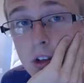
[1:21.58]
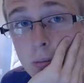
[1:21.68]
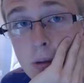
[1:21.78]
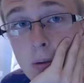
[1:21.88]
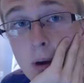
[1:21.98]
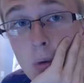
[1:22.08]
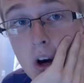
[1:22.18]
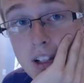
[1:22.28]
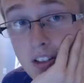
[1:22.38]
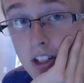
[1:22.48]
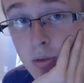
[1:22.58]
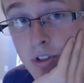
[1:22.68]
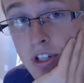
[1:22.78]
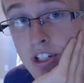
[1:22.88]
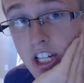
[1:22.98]
Or maybe my white socks were
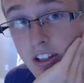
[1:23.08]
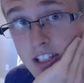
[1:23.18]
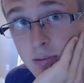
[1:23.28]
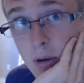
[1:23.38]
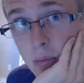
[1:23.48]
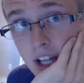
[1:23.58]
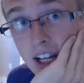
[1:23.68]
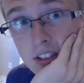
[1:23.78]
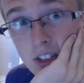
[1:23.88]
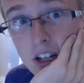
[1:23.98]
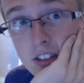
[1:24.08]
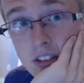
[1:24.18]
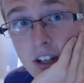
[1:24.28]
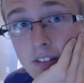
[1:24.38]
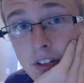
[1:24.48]
just jealous that my black socks
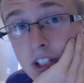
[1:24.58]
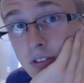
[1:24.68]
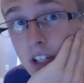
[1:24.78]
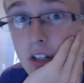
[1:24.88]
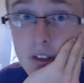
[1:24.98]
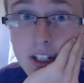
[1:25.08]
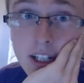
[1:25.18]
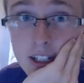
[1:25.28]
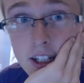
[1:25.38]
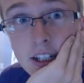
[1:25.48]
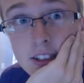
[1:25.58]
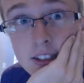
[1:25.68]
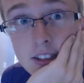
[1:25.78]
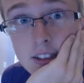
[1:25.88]
got a feature video and they didn't.